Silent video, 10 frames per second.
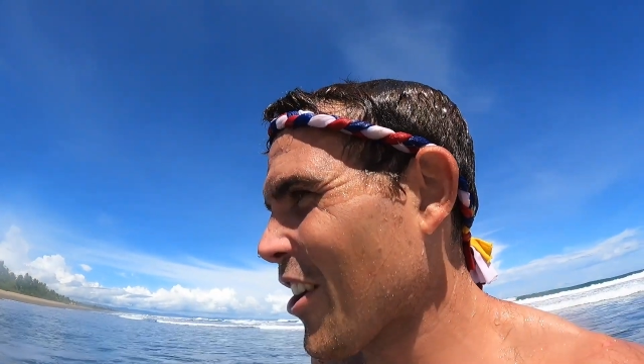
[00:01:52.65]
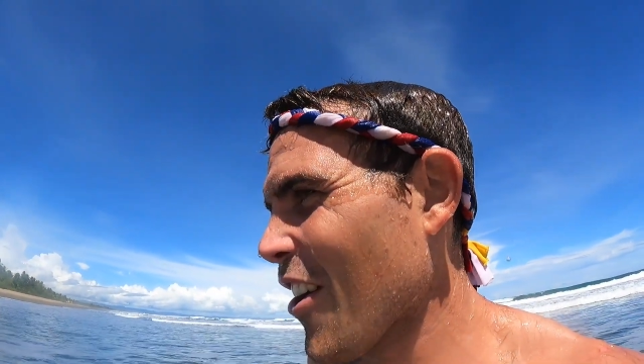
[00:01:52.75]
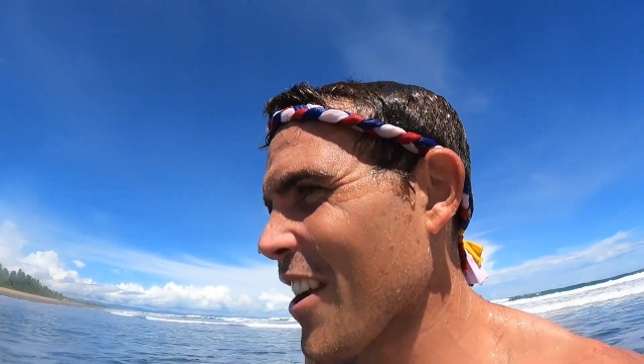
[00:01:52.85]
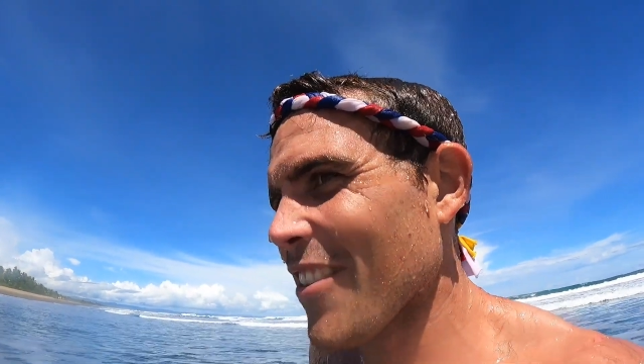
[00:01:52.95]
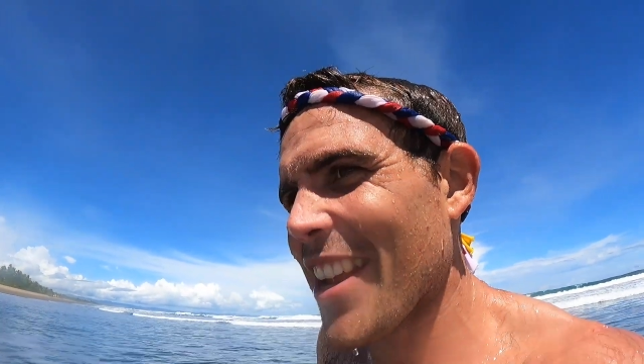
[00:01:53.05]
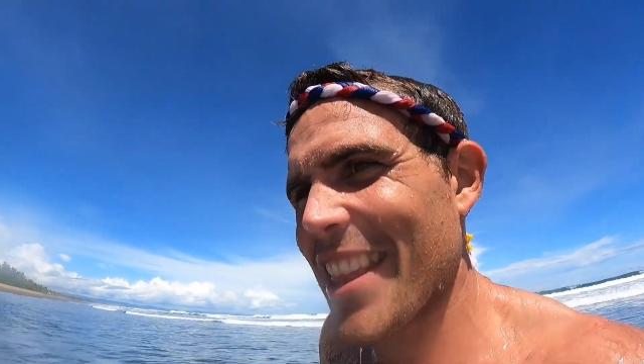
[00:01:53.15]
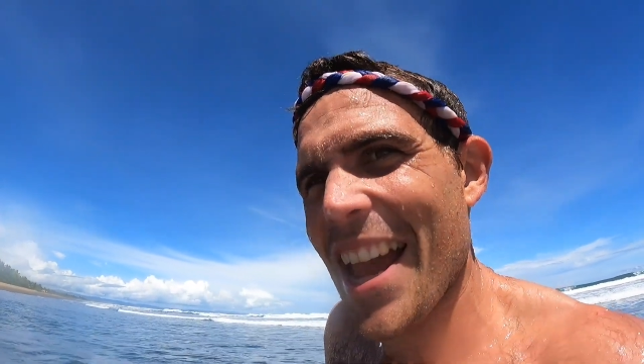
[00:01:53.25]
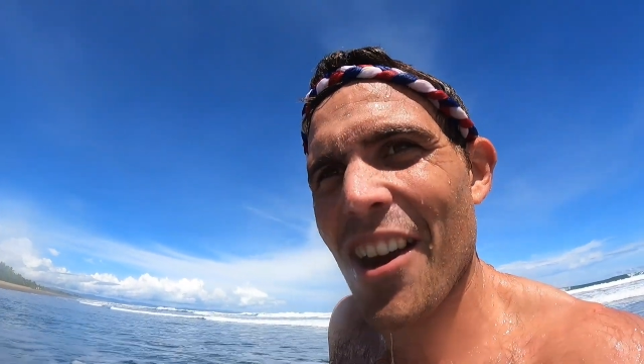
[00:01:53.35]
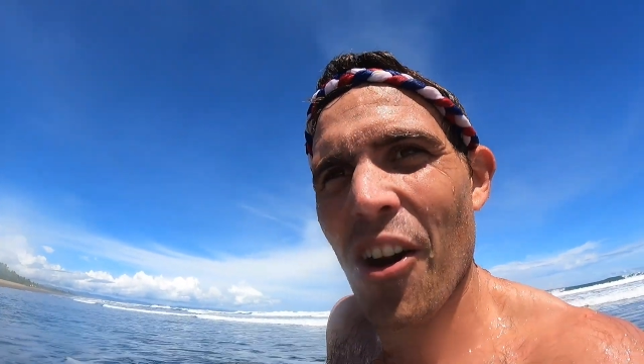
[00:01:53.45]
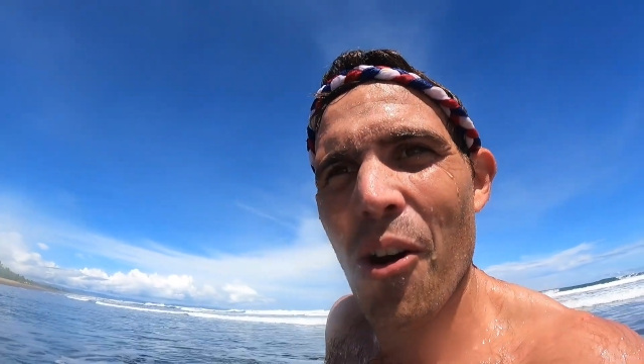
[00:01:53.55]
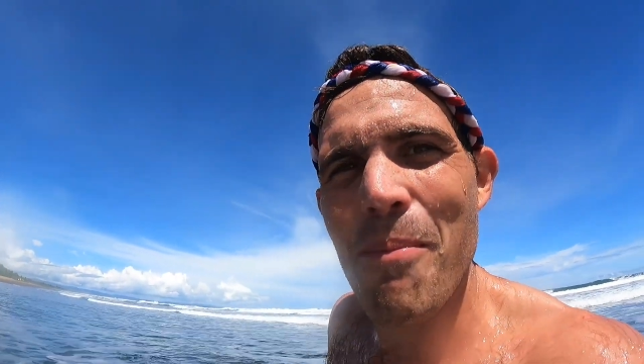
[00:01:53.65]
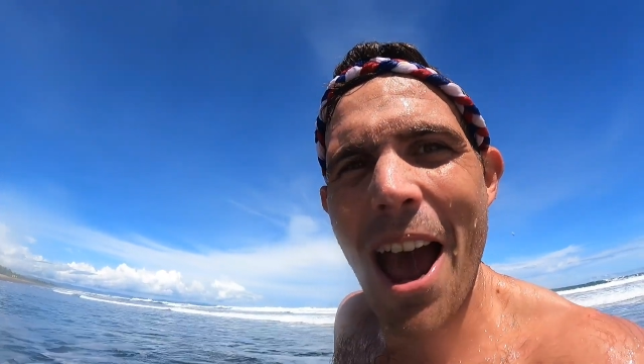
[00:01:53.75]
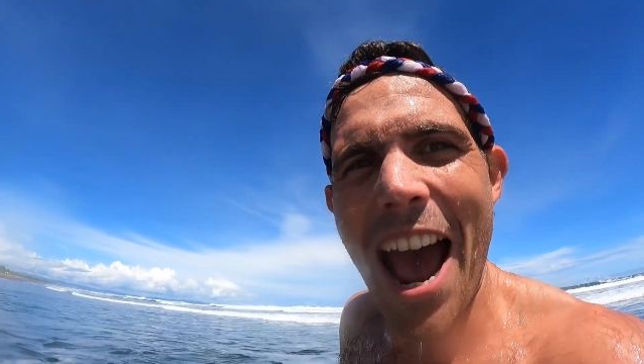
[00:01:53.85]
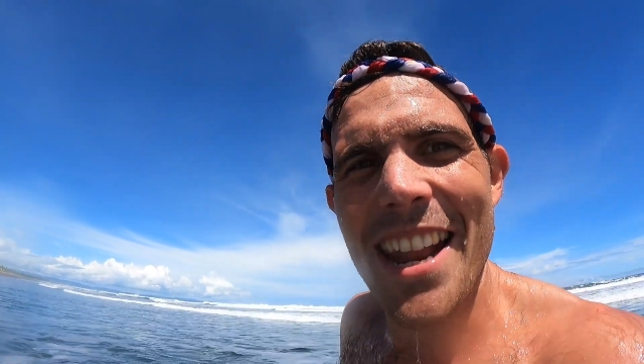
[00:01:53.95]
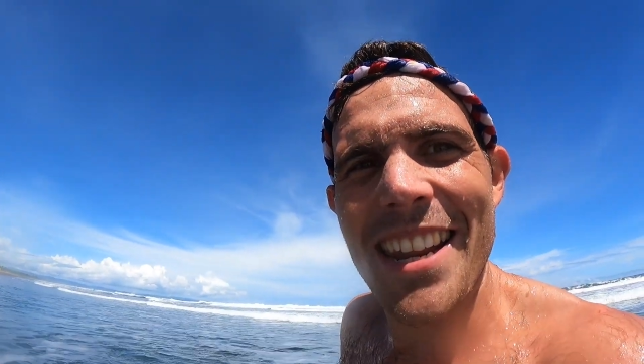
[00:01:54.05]
current right there. Oh
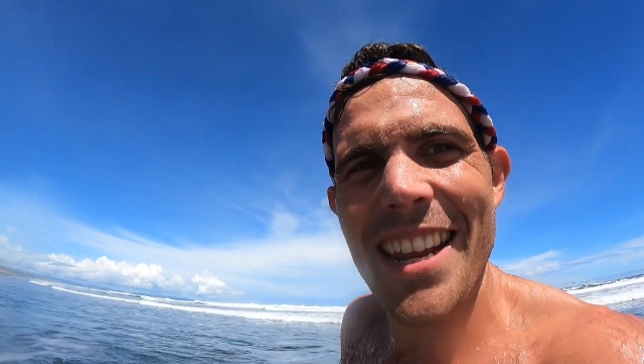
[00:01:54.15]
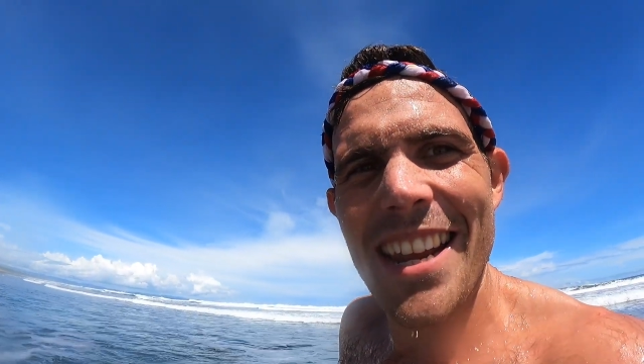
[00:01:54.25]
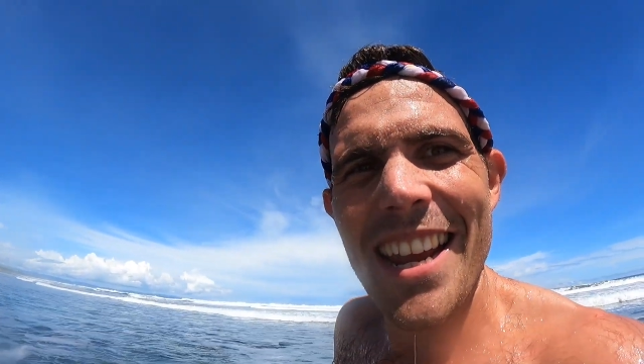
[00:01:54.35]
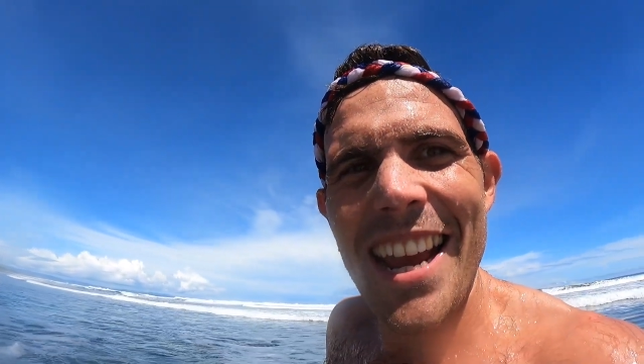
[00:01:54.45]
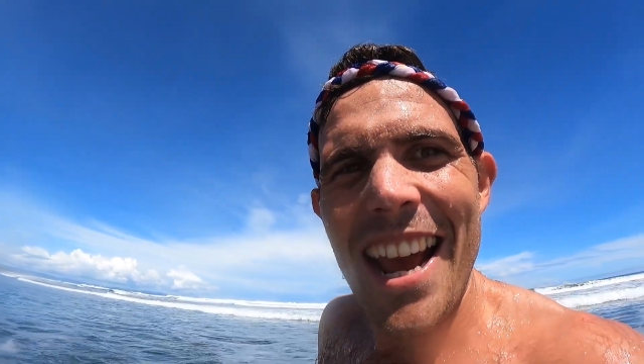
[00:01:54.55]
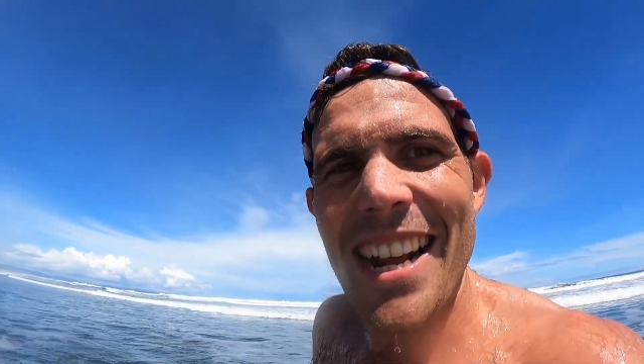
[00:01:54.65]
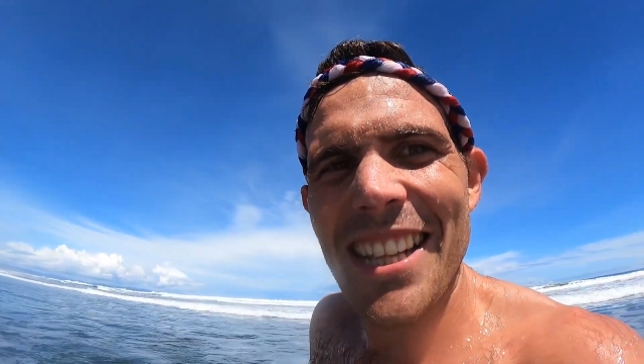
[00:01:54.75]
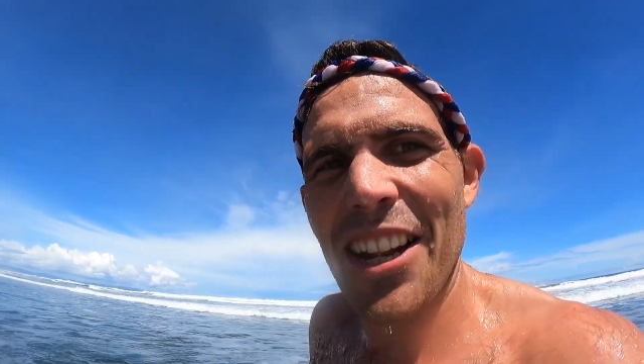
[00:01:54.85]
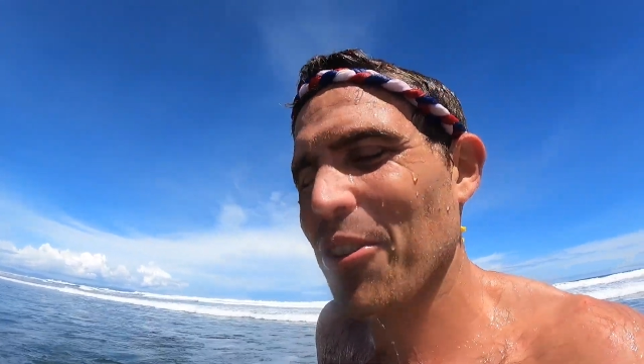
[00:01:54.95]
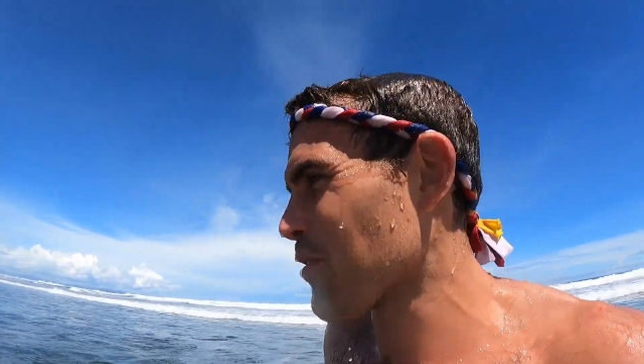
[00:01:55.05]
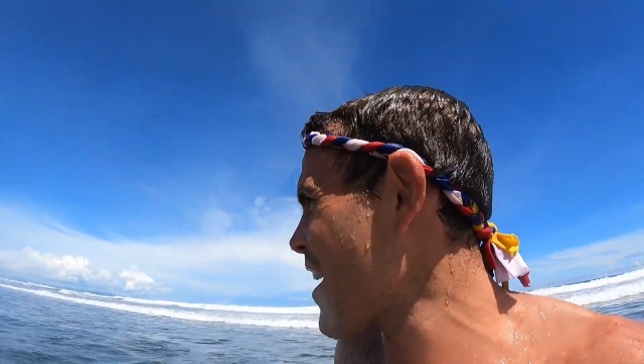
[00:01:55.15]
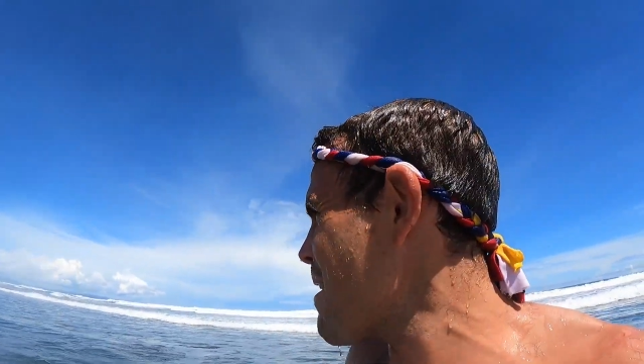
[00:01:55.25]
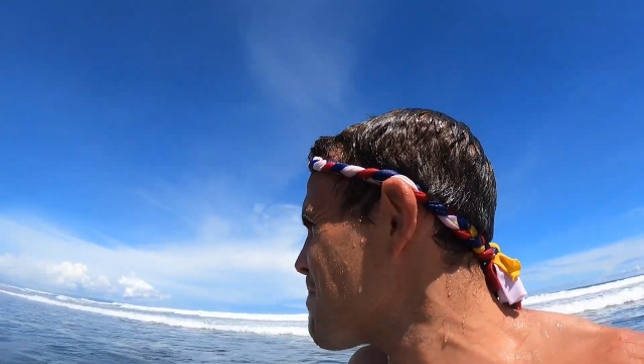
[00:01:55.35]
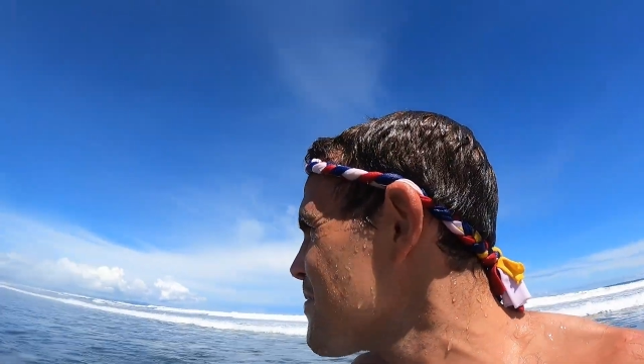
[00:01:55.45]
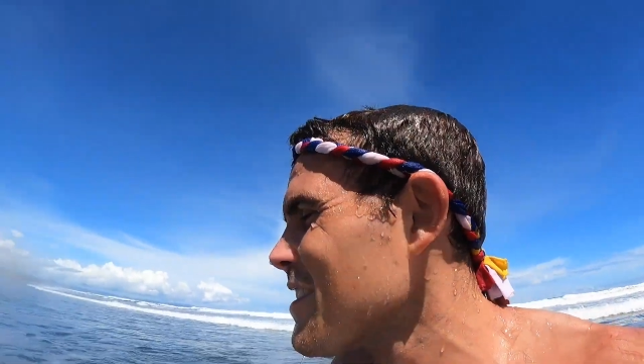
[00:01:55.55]
man, that's a little
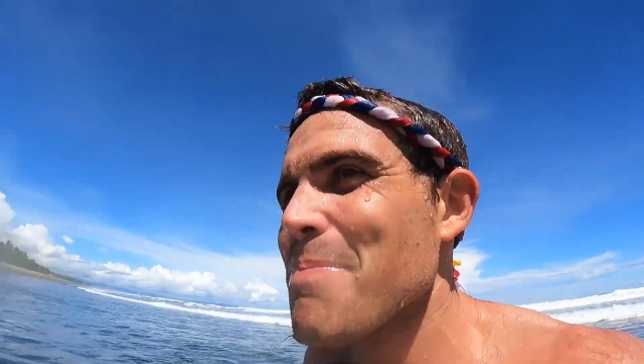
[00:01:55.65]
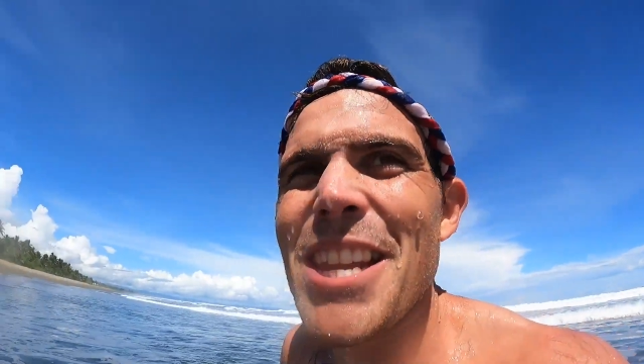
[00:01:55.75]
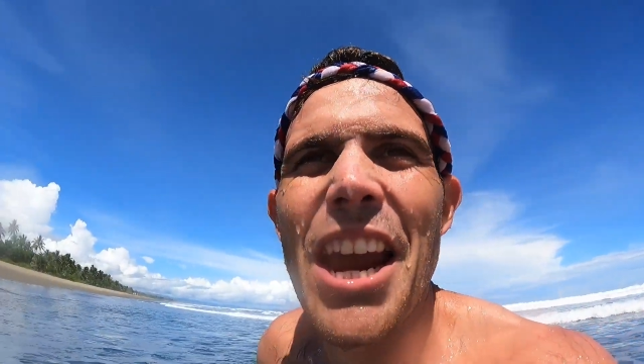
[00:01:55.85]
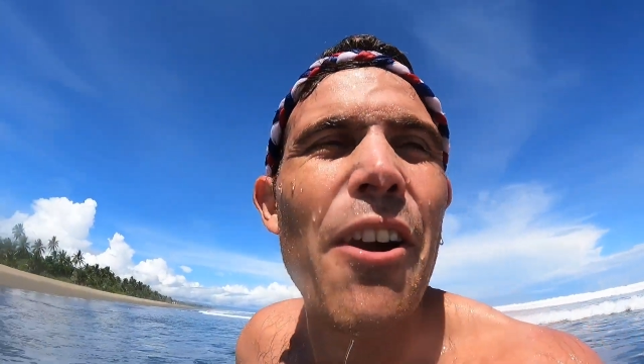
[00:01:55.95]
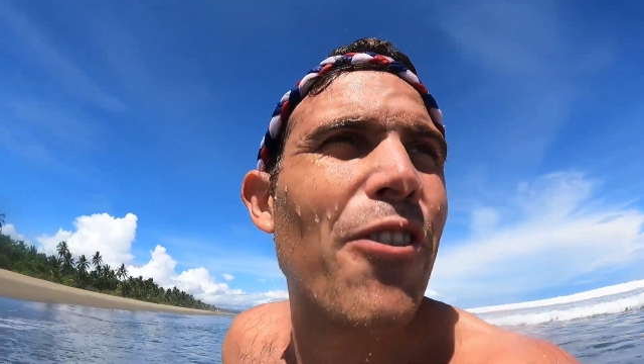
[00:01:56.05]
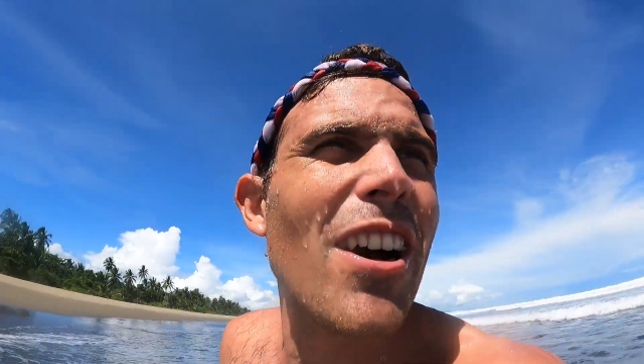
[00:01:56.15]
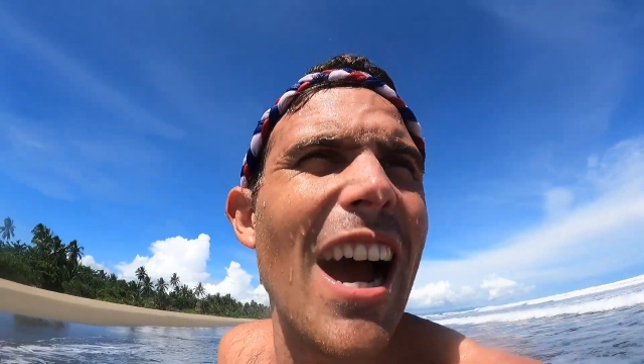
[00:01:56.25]
rip. Be careful,